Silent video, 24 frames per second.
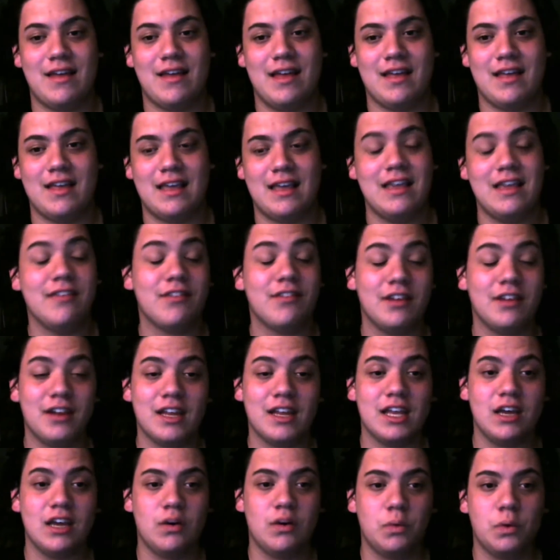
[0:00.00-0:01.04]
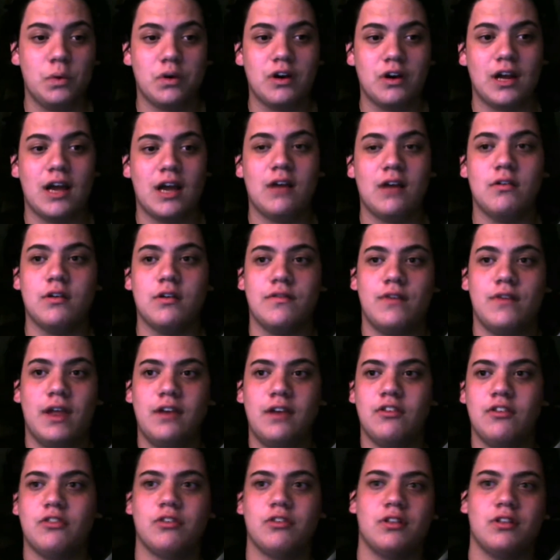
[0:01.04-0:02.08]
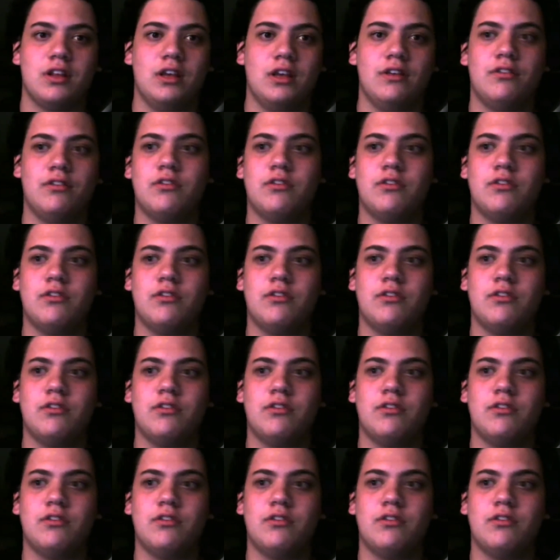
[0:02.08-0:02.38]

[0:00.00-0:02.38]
he's going to get worn out eventually,